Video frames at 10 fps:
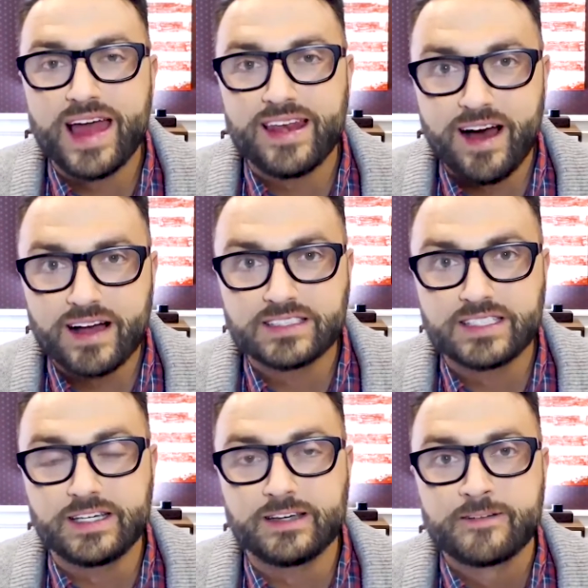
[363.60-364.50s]

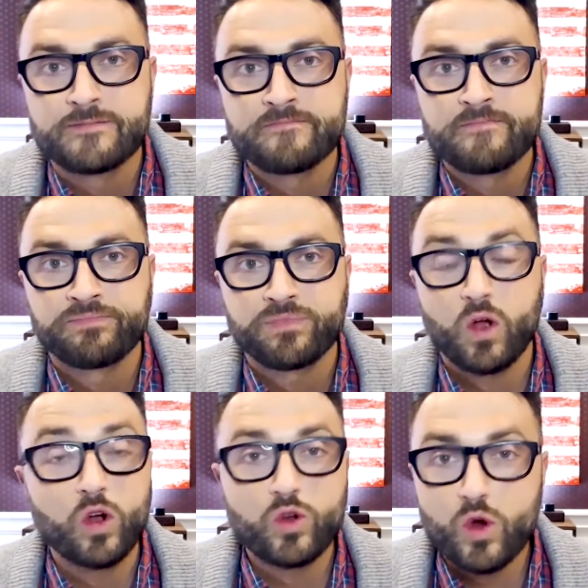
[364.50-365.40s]
Nazi,
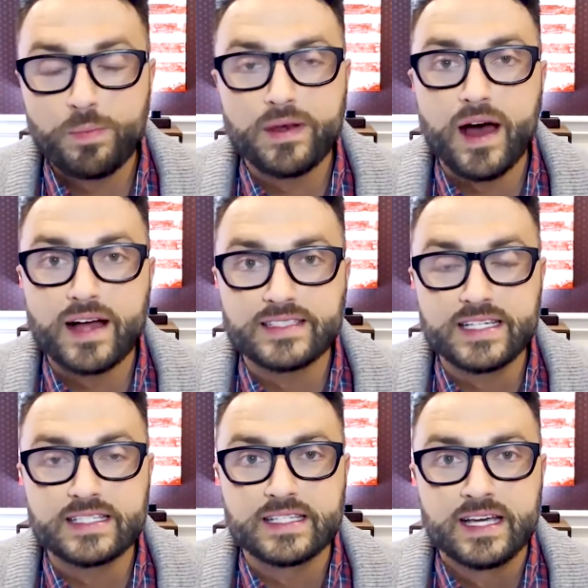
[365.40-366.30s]
or a group of
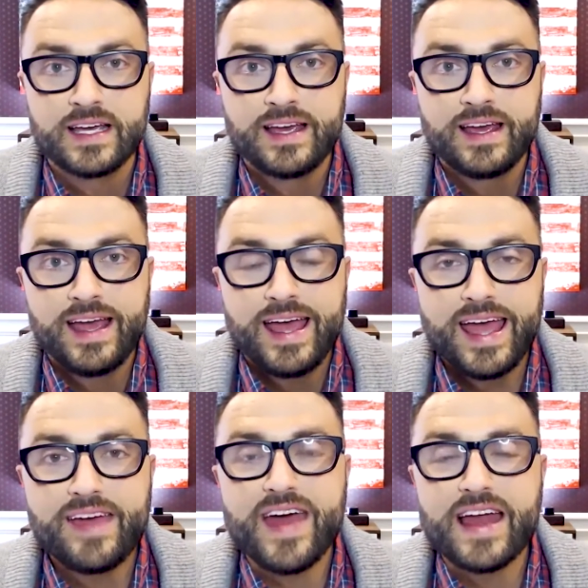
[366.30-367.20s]
Nazis,
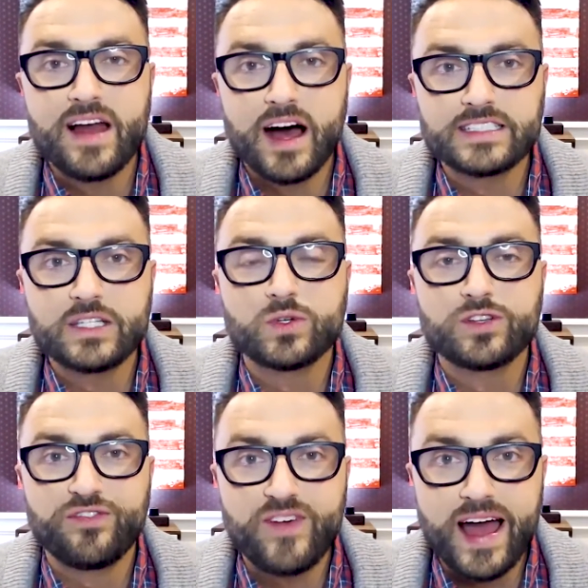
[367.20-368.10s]
and that Nazi was
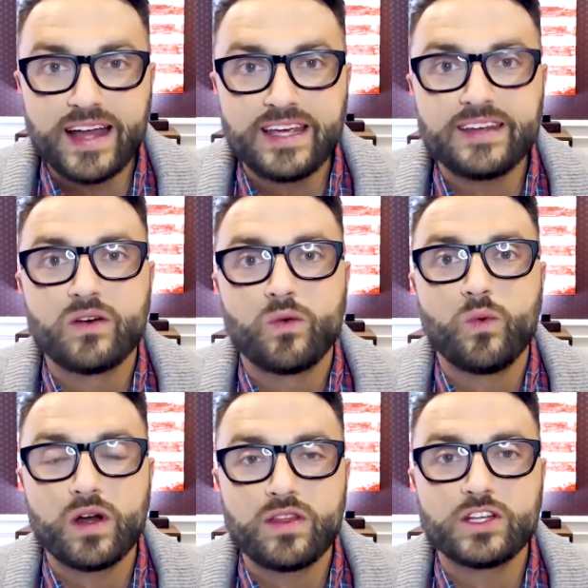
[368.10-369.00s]
fighting
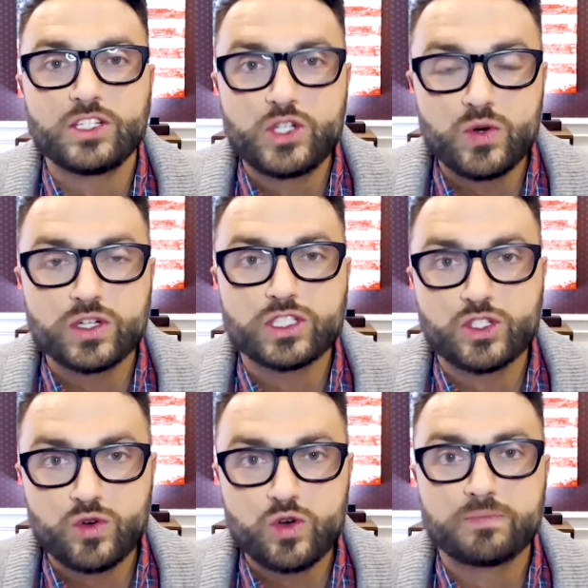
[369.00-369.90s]
one of the Jewish
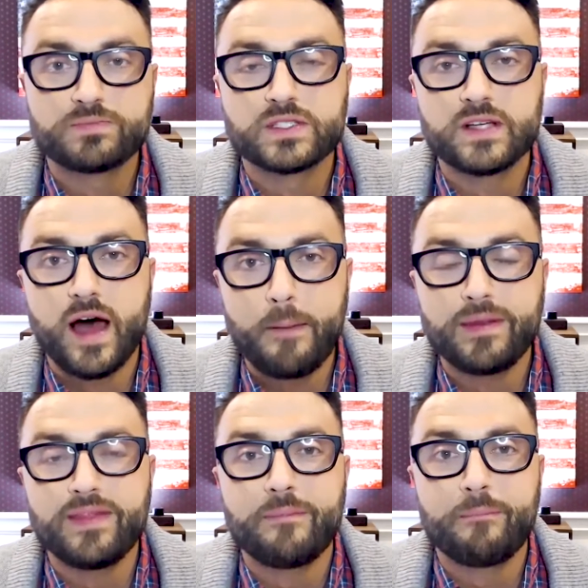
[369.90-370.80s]
troops up
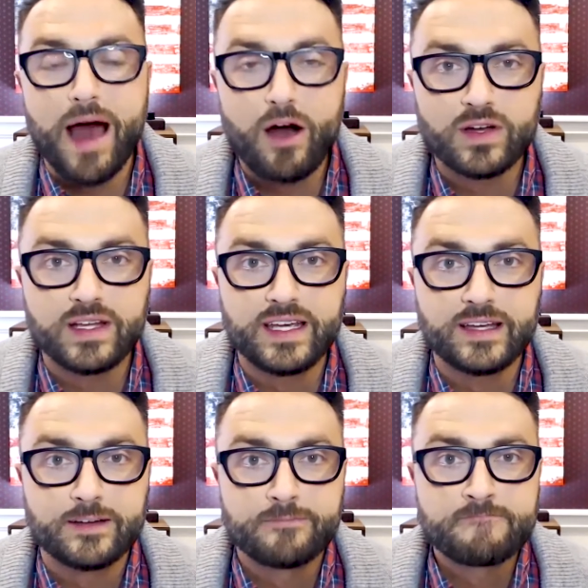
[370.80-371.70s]
in the
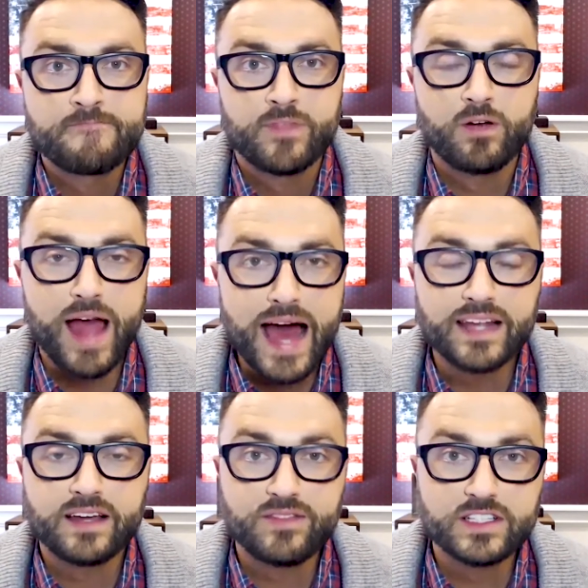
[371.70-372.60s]
balcony or
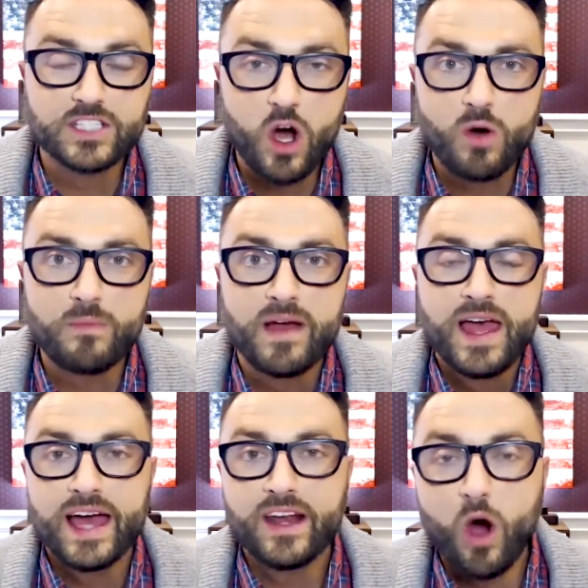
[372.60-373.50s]
attic of this home,
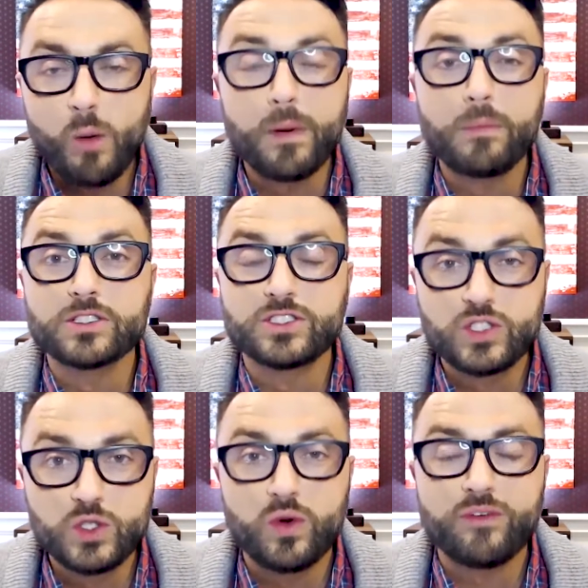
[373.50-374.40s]
and Opum was
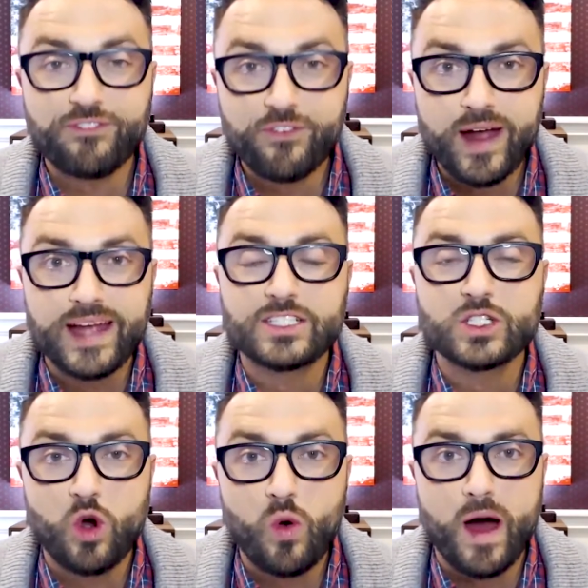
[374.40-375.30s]
too afraid to
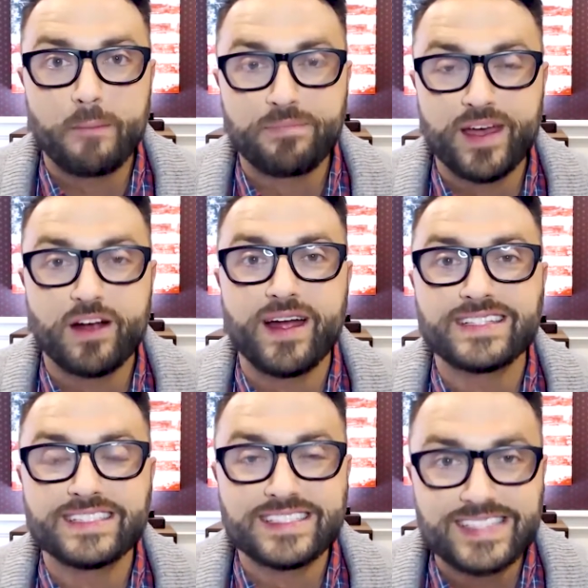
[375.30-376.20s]
go up there
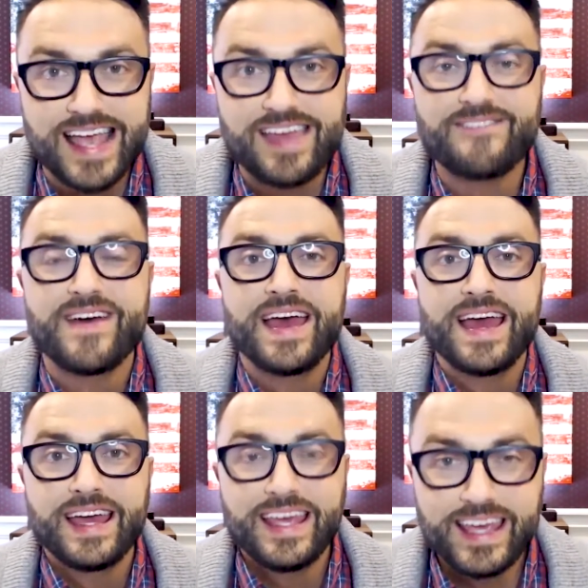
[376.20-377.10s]
and save
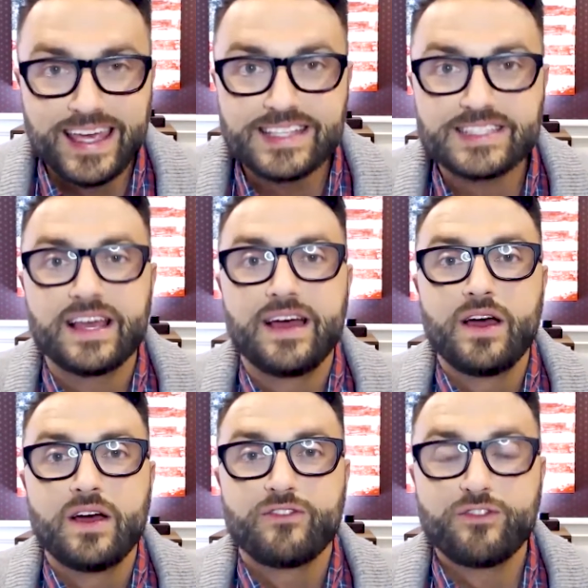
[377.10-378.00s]
his
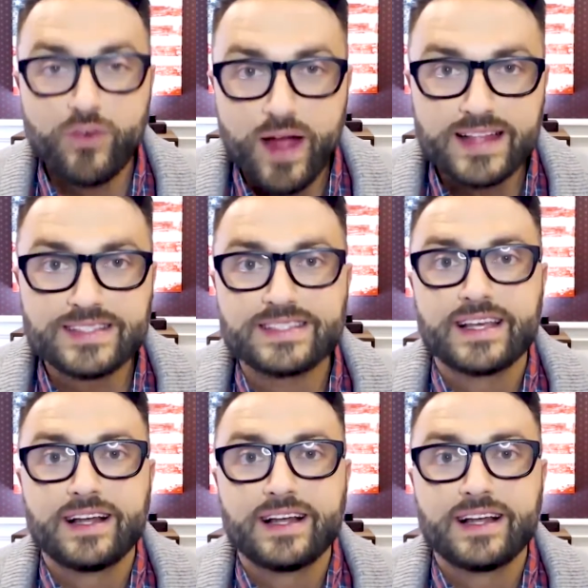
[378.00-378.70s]
friend's